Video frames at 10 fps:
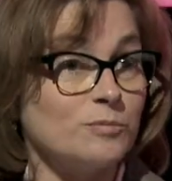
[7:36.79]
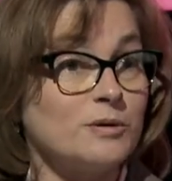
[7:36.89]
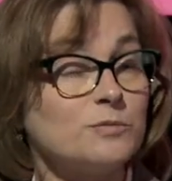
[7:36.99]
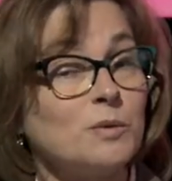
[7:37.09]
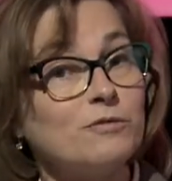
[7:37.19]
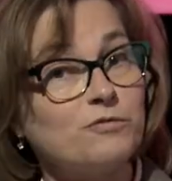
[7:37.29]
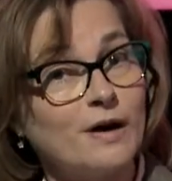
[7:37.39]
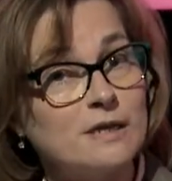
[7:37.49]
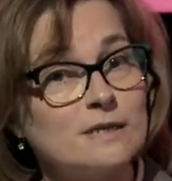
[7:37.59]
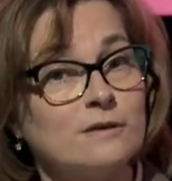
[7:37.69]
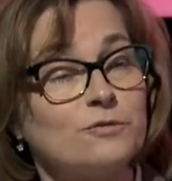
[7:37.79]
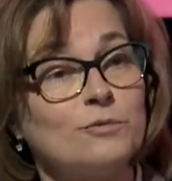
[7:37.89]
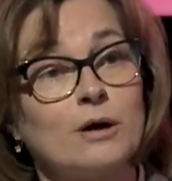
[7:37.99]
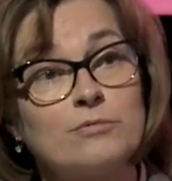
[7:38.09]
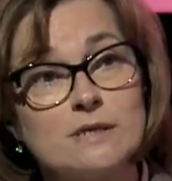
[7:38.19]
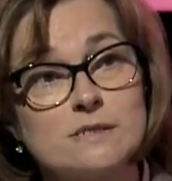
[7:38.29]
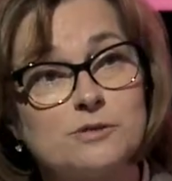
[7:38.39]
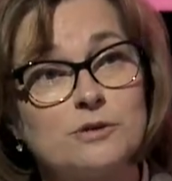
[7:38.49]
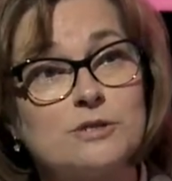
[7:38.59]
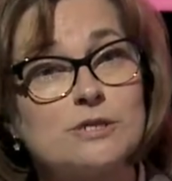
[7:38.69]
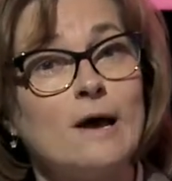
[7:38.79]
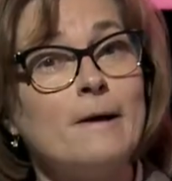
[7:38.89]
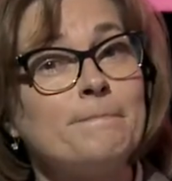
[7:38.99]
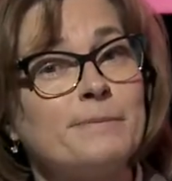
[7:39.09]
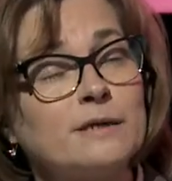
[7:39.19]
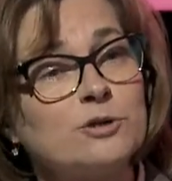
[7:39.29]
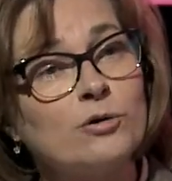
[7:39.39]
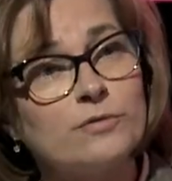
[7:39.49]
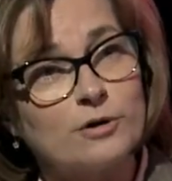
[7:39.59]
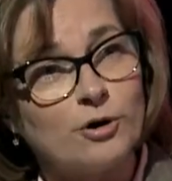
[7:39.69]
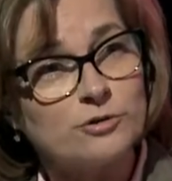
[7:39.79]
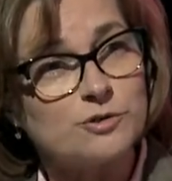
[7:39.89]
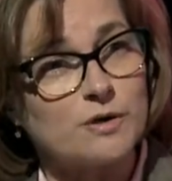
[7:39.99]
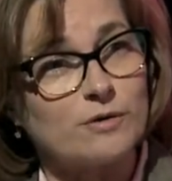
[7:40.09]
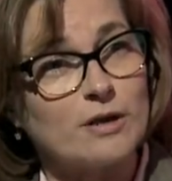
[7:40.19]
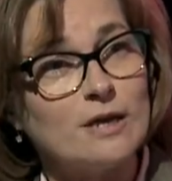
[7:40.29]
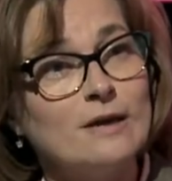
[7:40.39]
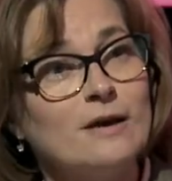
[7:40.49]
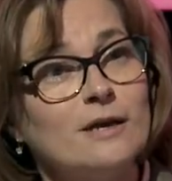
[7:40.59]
But we're finding through our research that, on the contrary,